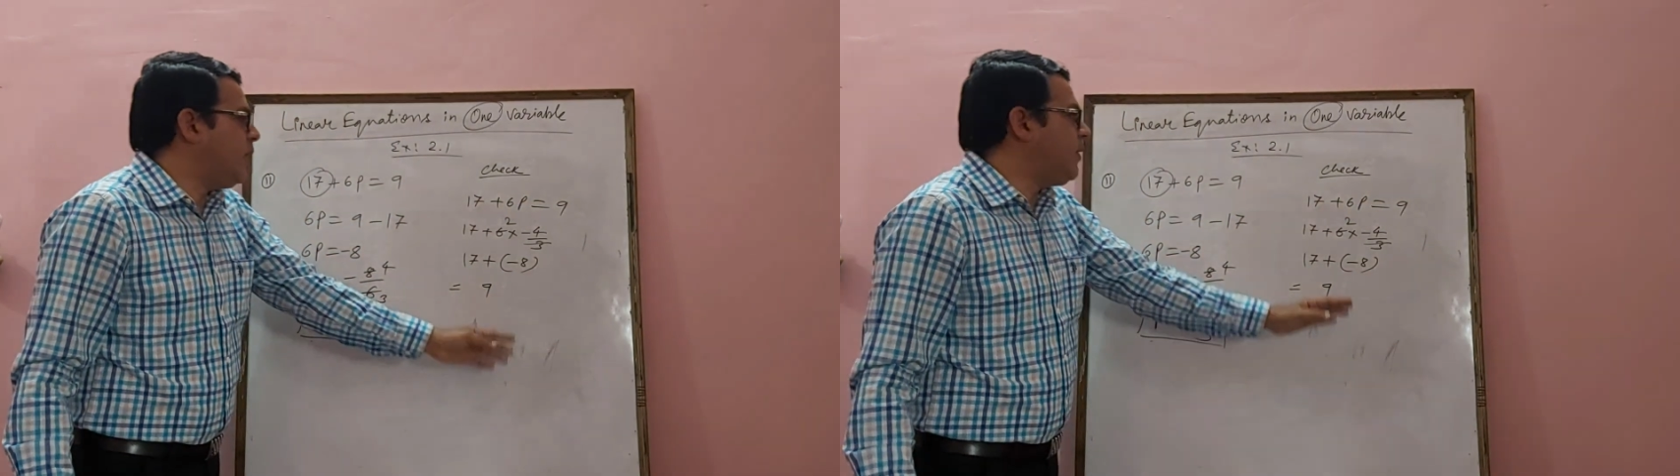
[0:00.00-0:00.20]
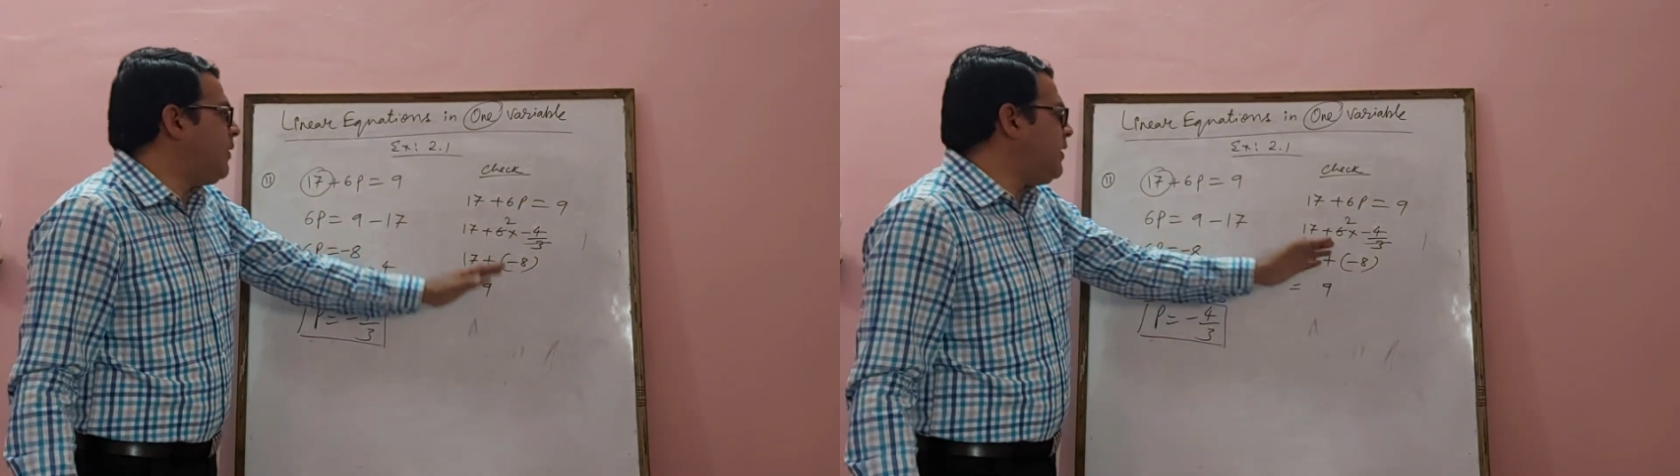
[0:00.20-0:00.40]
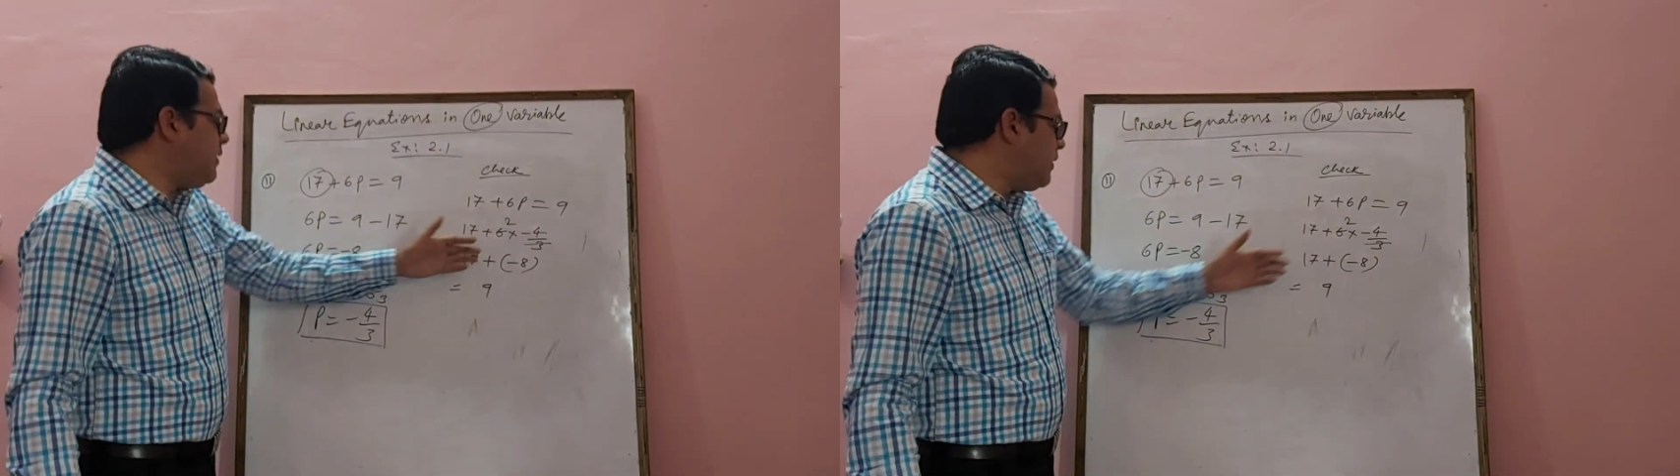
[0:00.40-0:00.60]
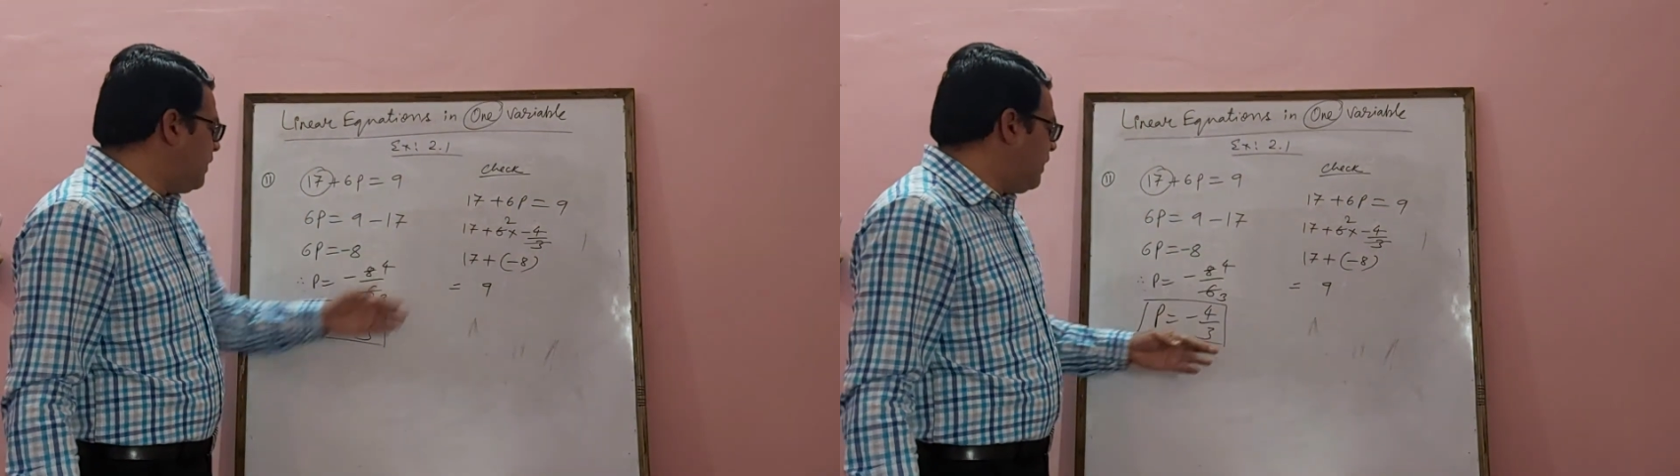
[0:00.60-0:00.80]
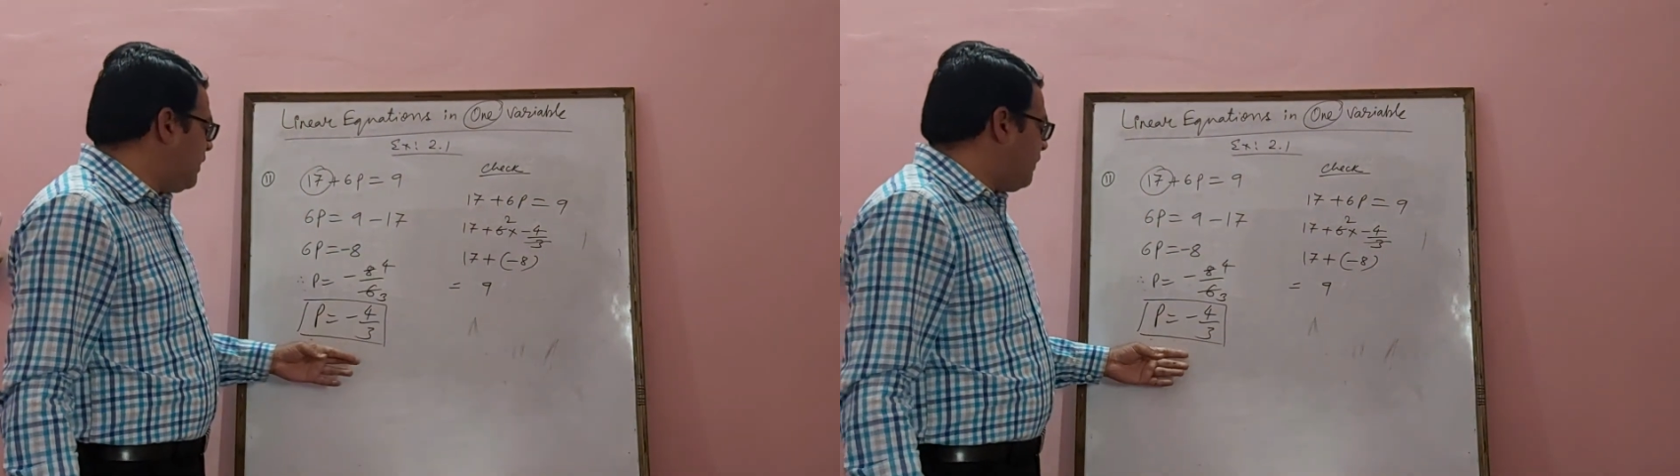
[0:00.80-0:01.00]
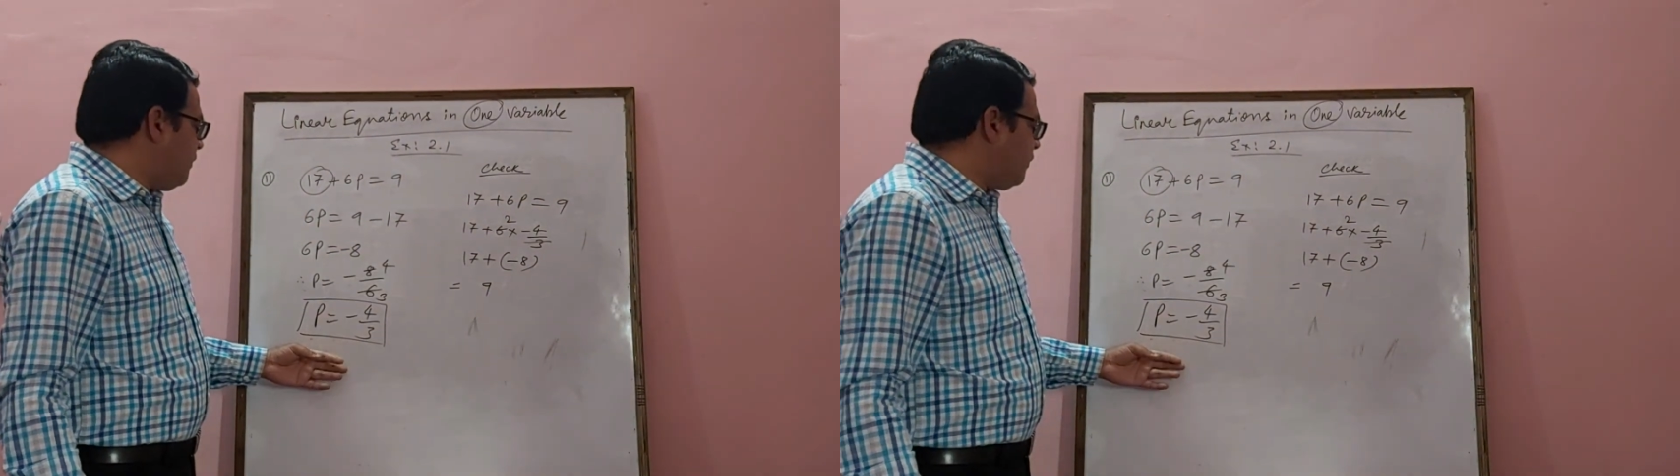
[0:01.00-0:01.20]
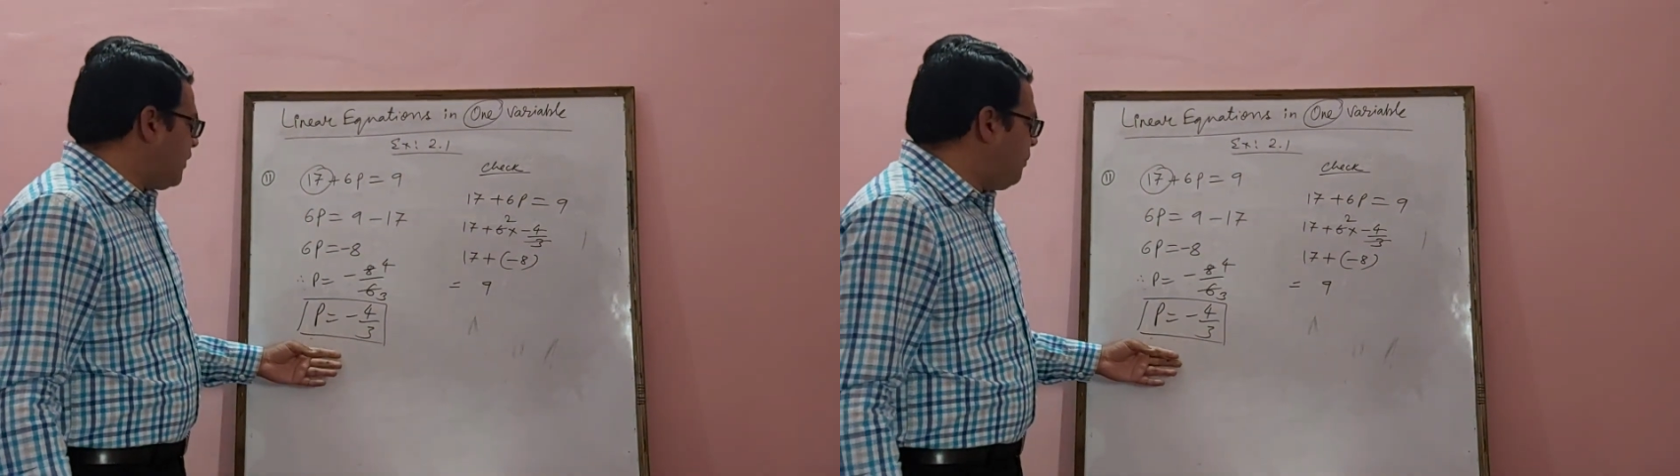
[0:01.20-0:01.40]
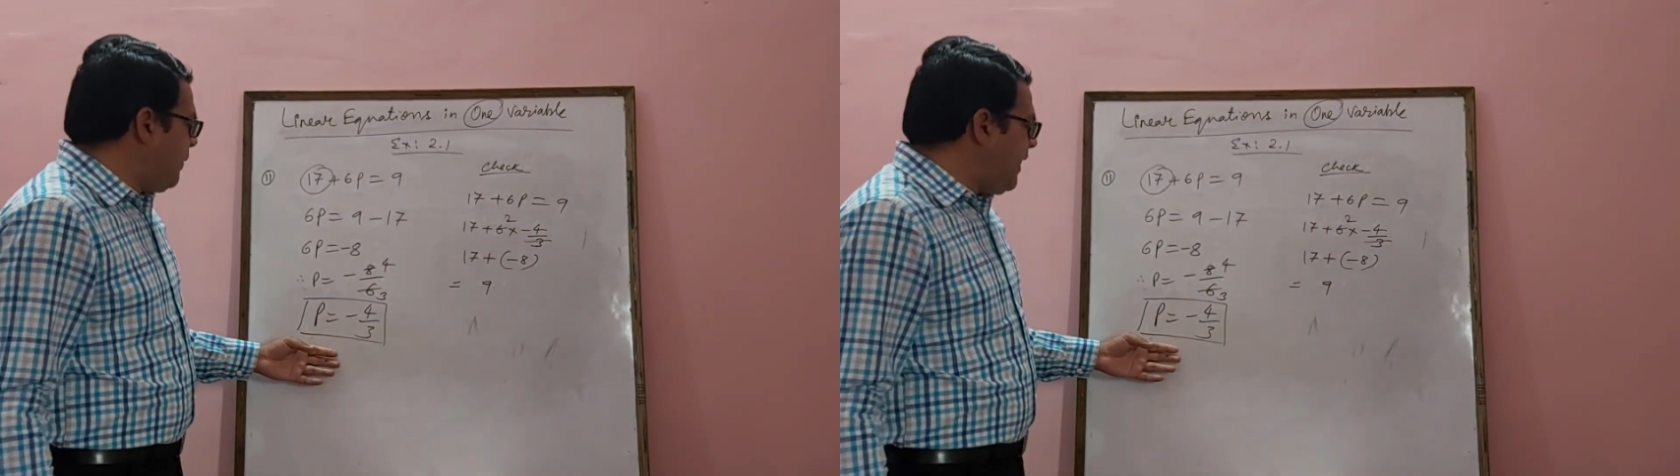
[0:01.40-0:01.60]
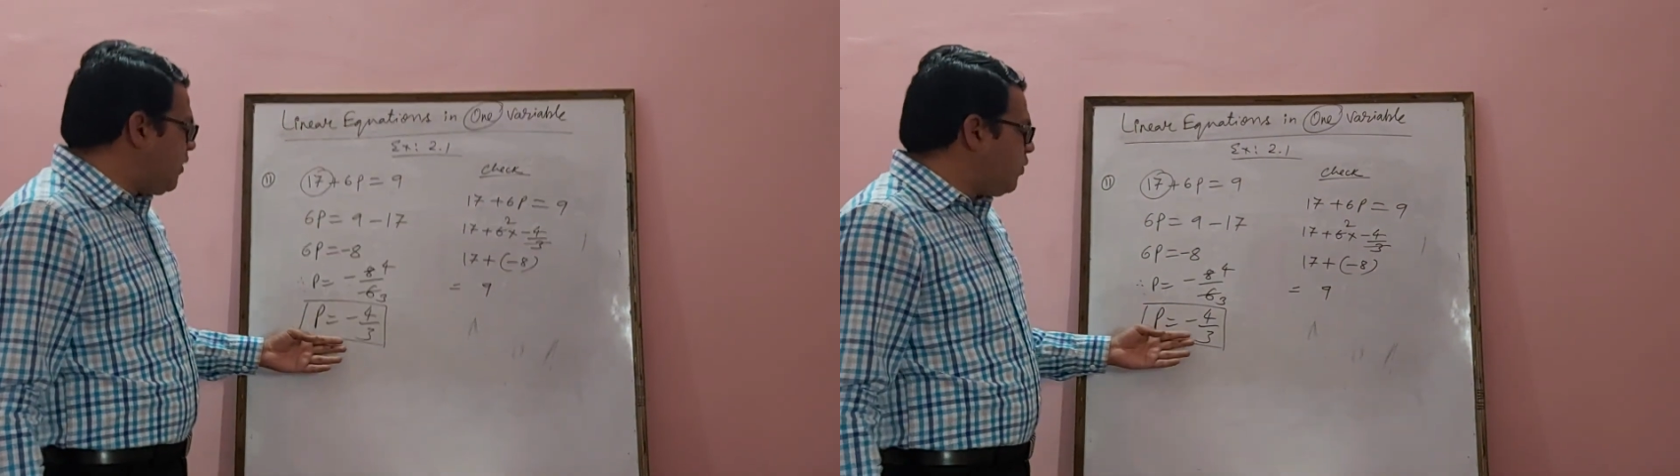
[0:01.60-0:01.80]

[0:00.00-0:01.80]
It means p